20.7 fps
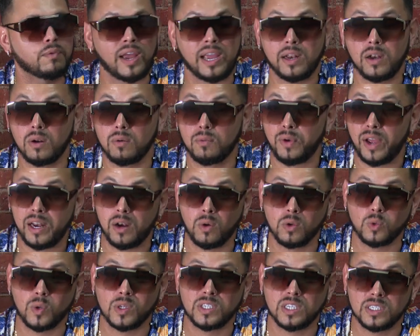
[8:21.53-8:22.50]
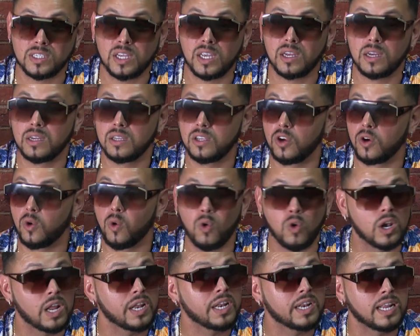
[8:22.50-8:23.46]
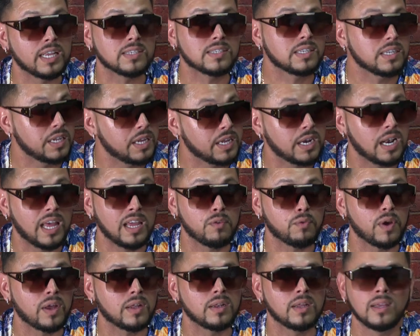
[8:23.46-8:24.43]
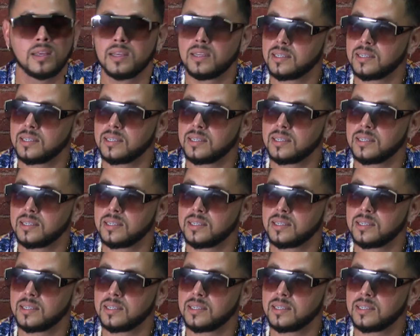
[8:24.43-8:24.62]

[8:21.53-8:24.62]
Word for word: Find find out what is your, your goal and your destiny in life and mm.